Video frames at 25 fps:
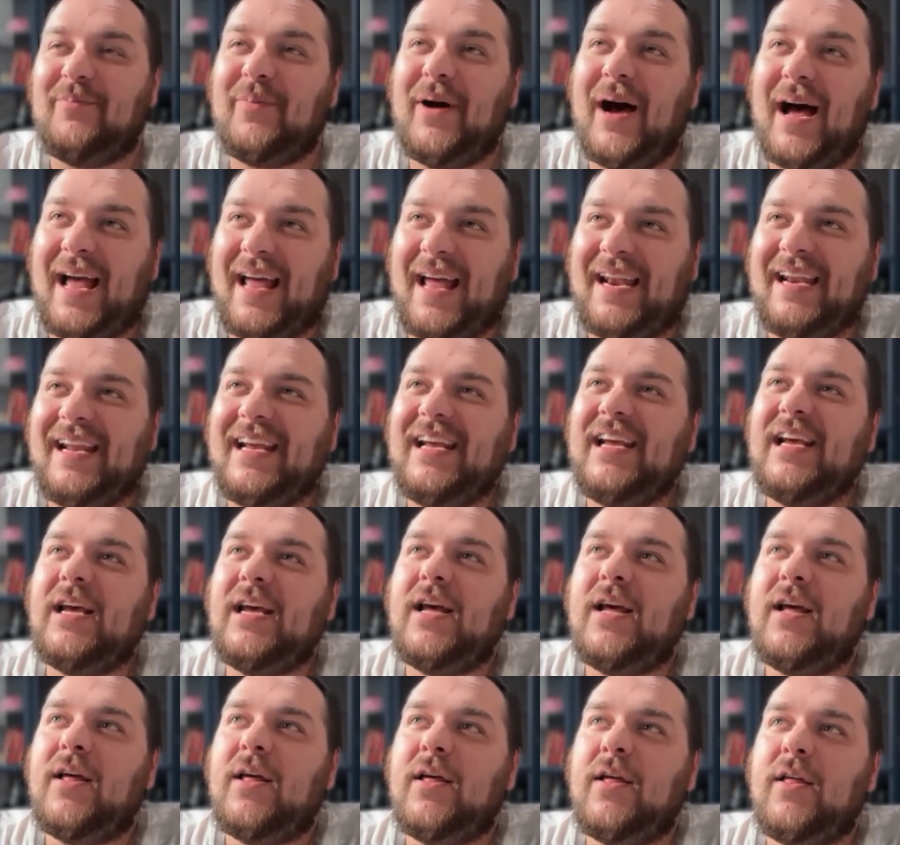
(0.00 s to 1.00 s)
But
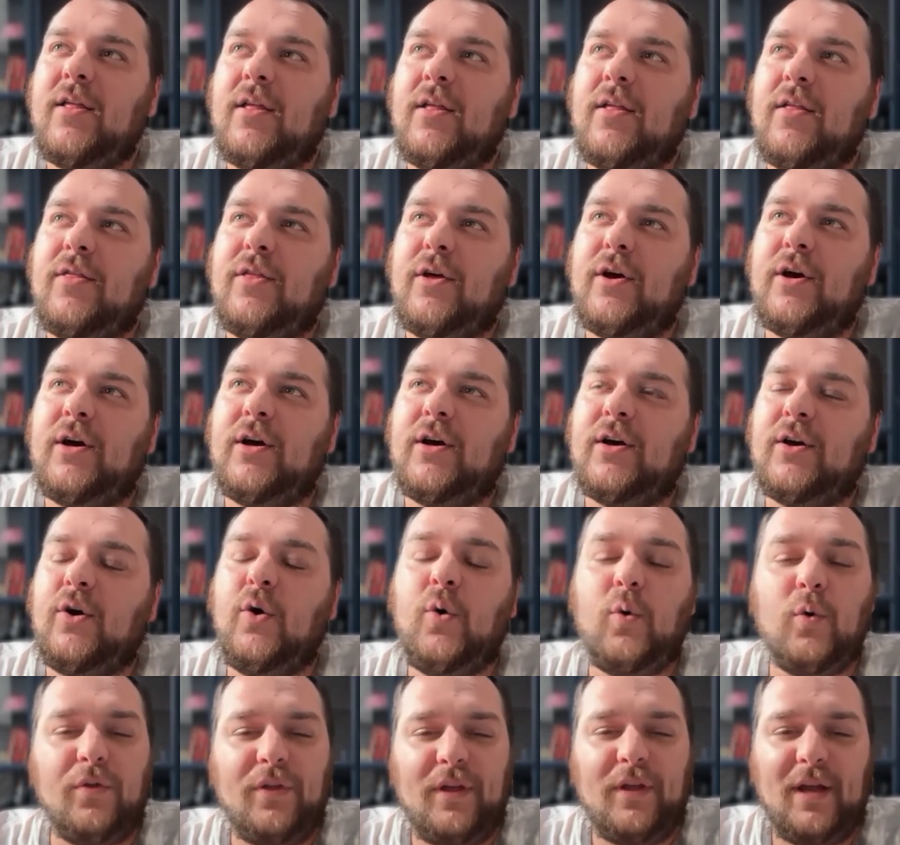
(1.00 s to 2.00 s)
the
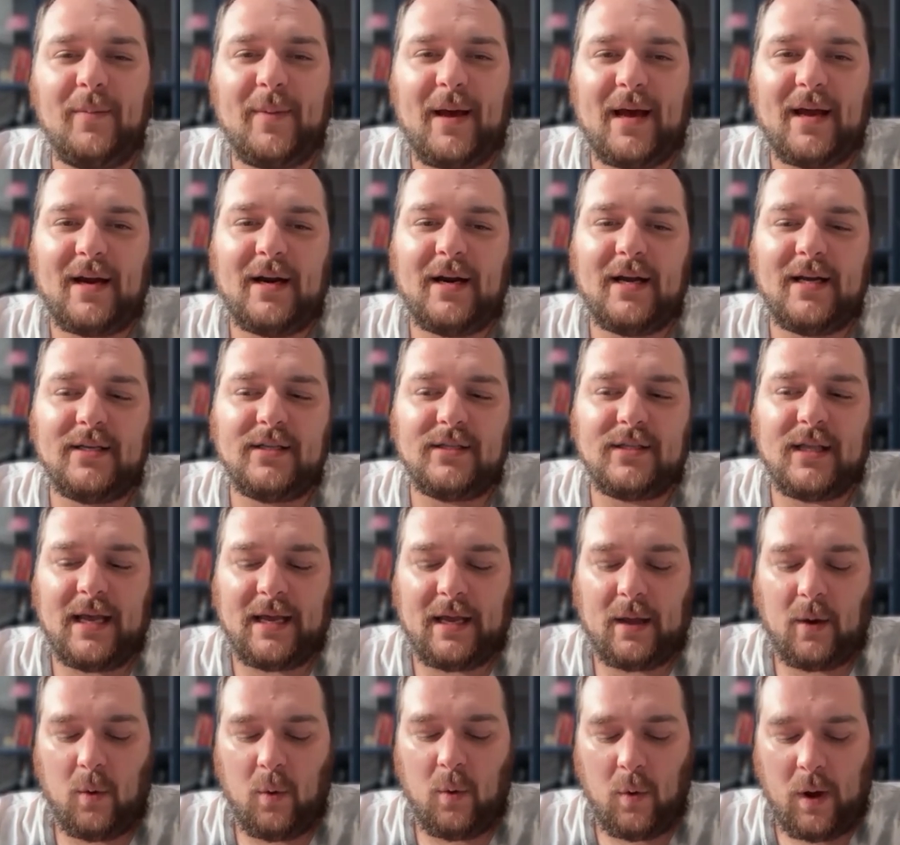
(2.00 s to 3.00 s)
cool thing about it is
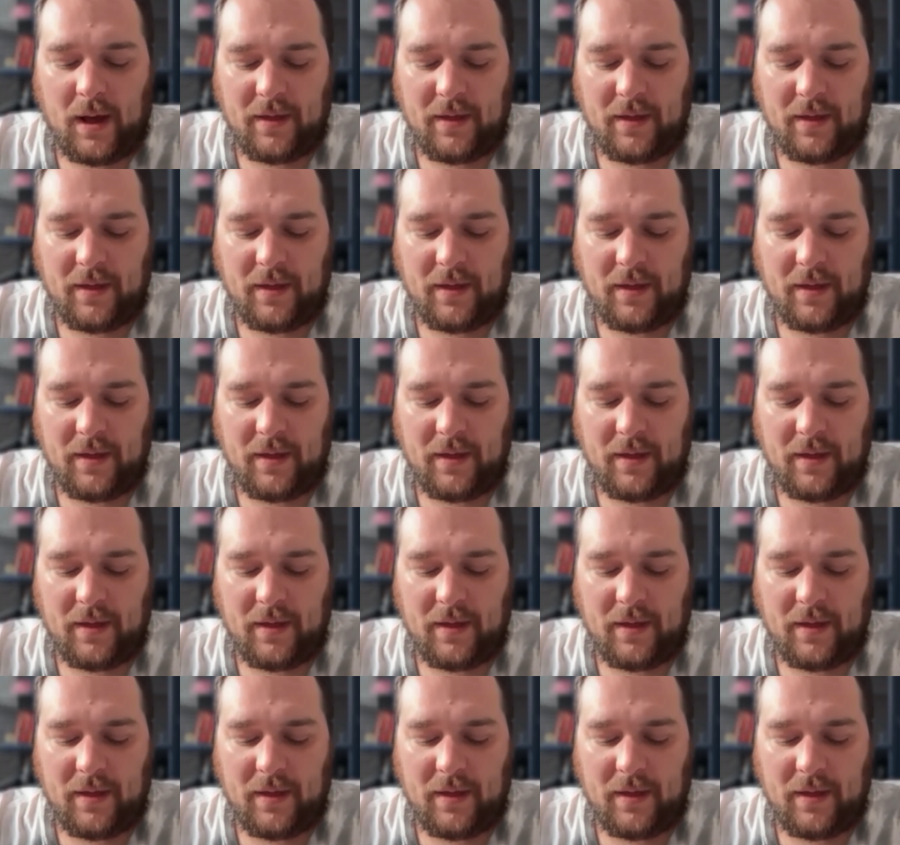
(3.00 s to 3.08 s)
like,